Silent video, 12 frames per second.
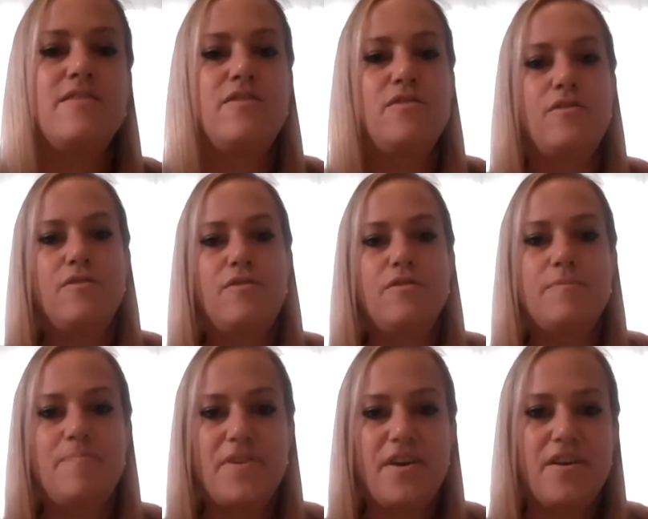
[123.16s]
to
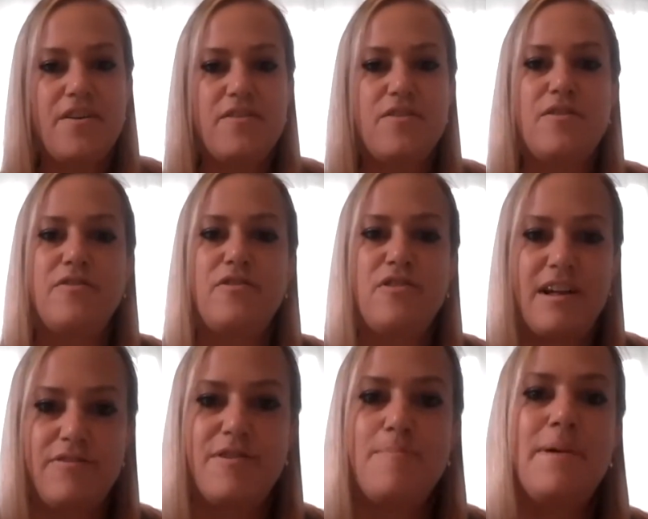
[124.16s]
sort of
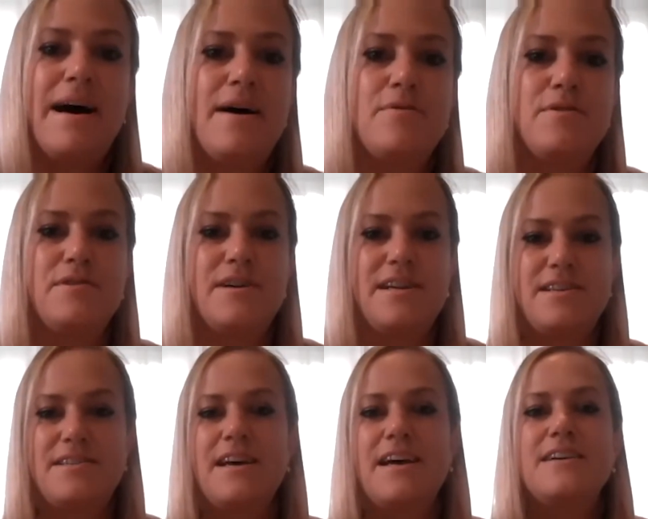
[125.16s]
self-empower.
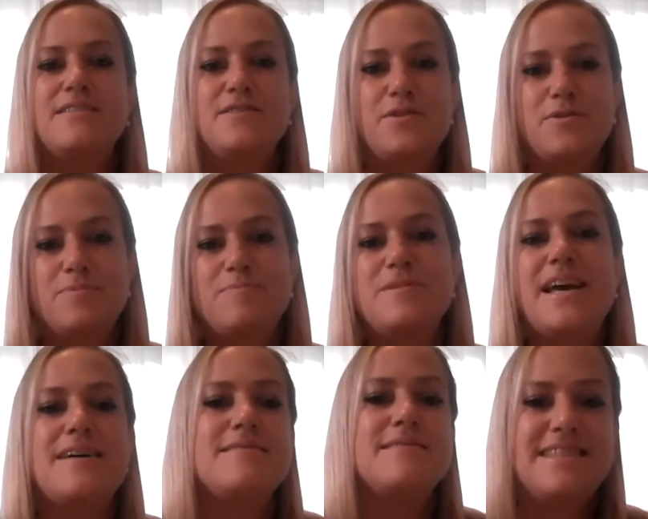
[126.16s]
And so,
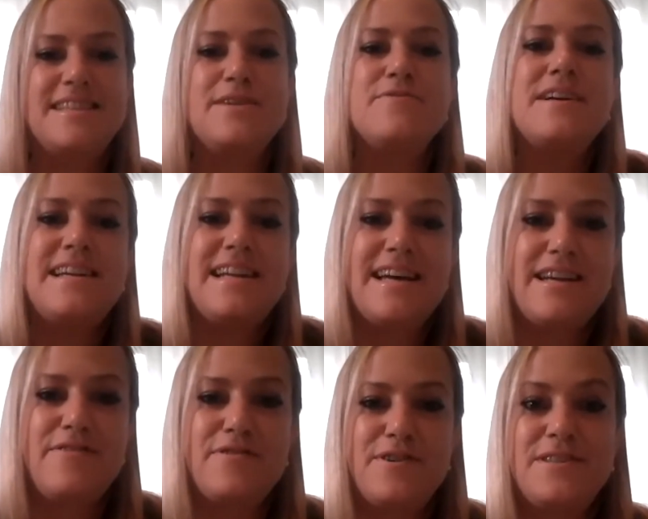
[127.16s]
yeah, Syrian-led
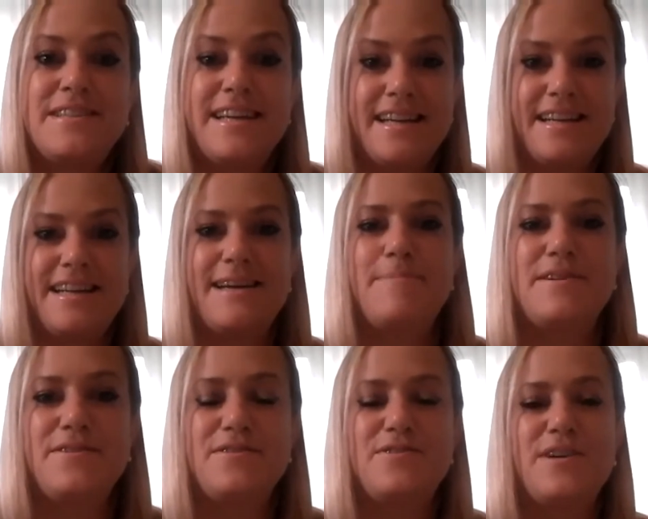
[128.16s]
efforts in
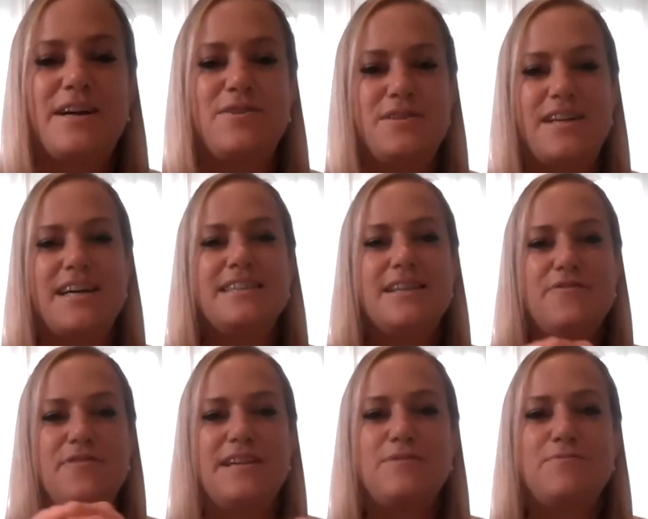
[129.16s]
Lebanon. So I conducted
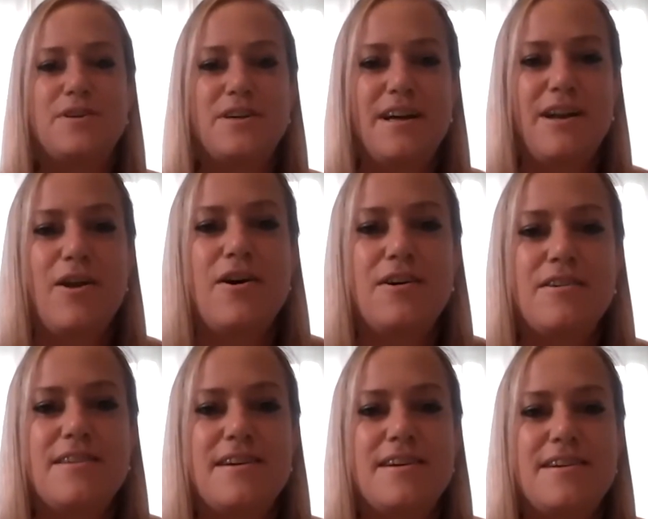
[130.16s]
field work along
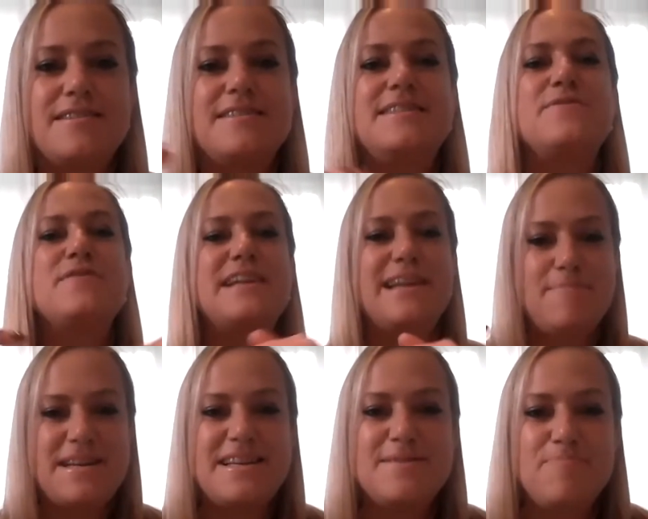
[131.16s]
the
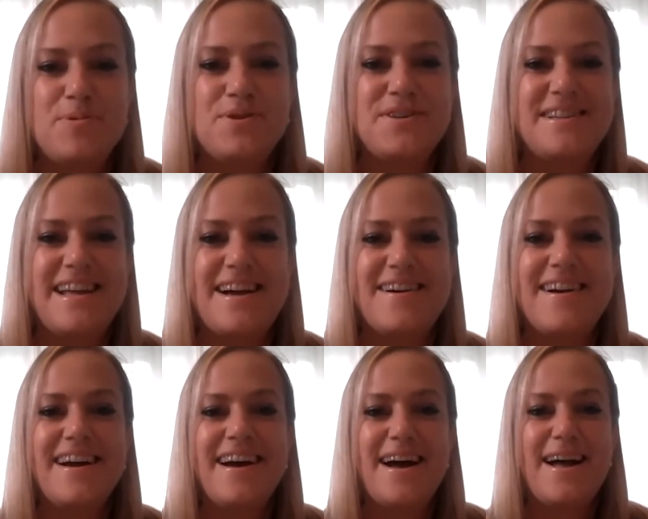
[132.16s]
Syrian-Lebanese border there.
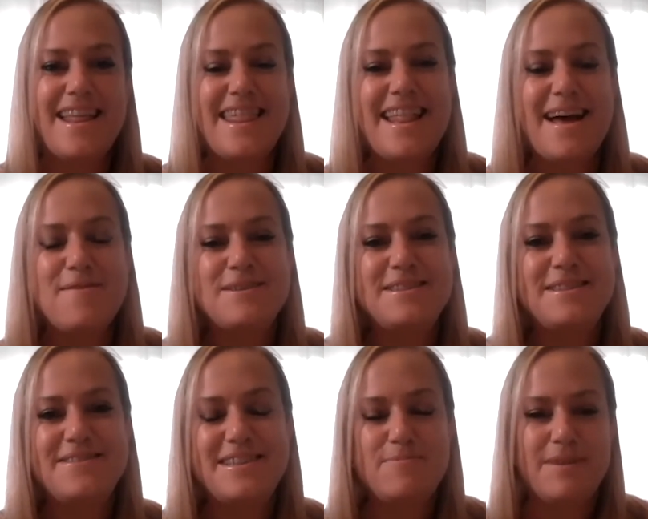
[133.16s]
I think that was
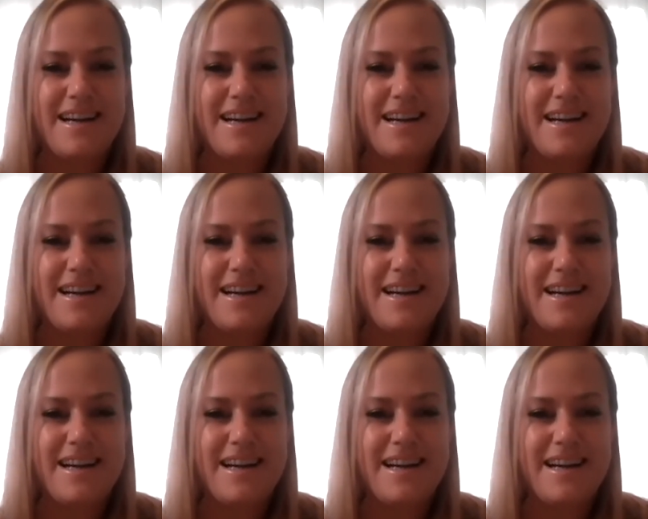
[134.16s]
one of my